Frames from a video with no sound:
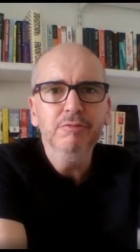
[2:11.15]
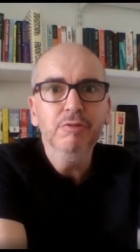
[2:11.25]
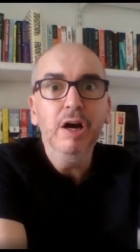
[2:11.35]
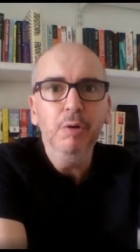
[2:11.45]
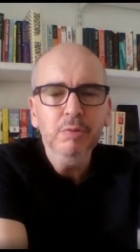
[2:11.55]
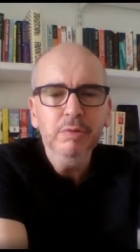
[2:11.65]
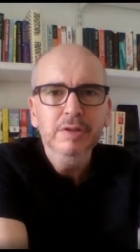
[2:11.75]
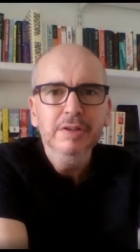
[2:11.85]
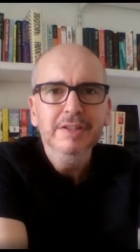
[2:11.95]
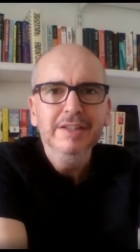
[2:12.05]
role
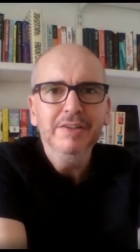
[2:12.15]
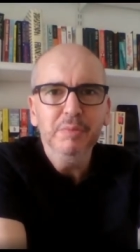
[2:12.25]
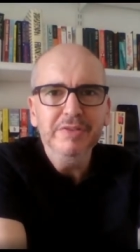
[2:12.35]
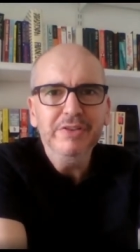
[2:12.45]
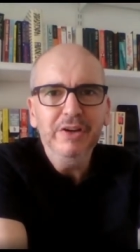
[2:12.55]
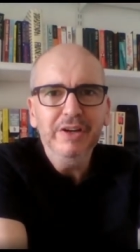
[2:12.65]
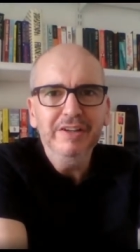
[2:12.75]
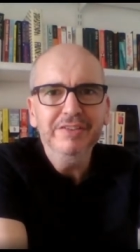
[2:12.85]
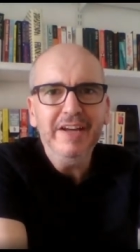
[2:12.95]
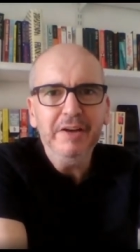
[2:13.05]
that we've
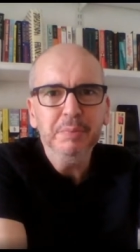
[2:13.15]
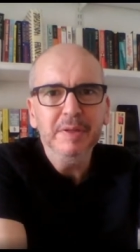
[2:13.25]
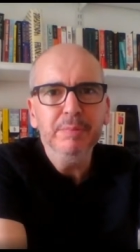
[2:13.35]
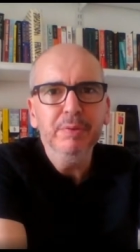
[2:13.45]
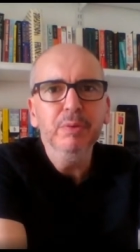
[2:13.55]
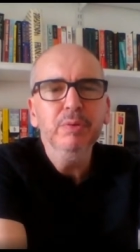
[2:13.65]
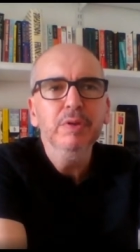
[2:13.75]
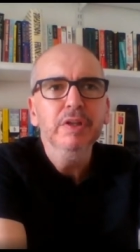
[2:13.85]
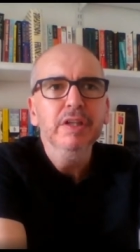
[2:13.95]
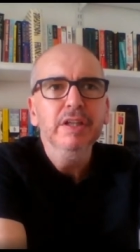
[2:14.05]
got as salespeople
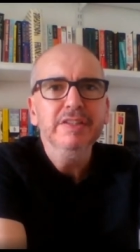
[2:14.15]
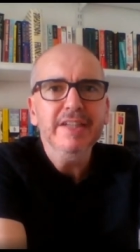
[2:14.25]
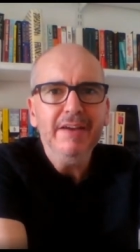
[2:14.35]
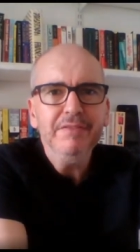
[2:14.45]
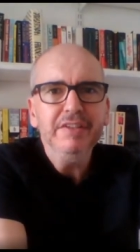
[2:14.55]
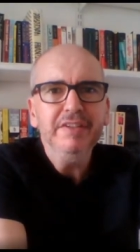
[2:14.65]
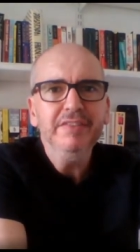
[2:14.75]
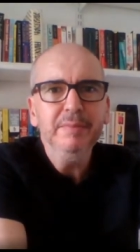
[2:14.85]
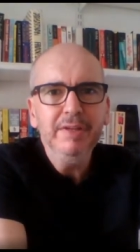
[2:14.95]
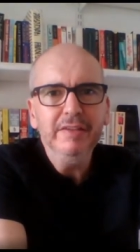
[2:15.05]
to have the
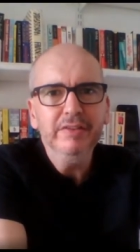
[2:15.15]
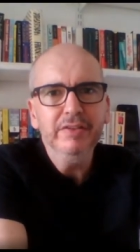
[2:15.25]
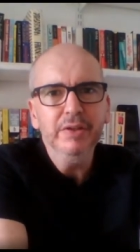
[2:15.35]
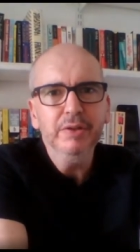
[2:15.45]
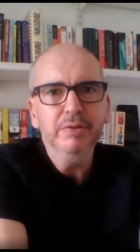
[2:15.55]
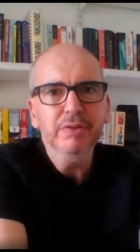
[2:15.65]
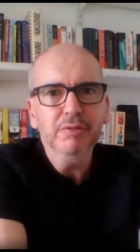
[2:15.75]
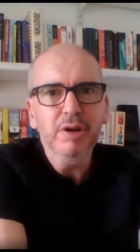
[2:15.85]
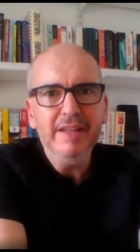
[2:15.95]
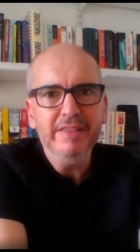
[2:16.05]
discipline to do the
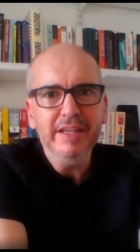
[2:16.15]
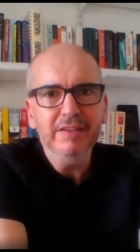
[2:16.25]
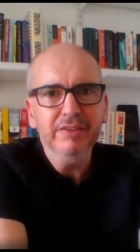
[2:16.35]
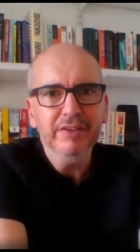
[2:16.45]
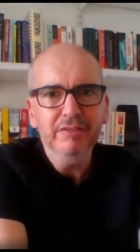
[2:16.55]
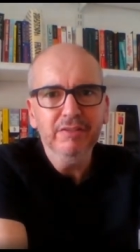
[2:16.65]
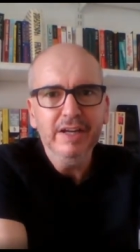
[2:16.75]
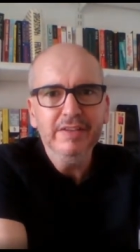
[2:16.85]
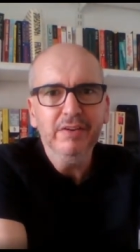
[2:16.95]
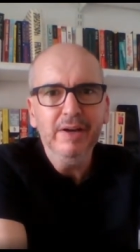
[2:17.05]
right things at the
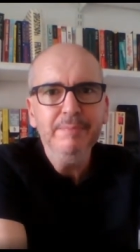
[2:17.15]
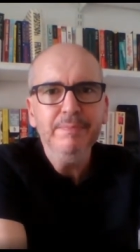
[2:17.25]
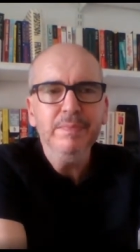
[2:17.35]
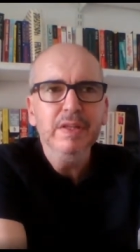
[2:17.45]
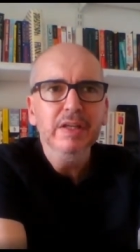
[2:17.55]
right time.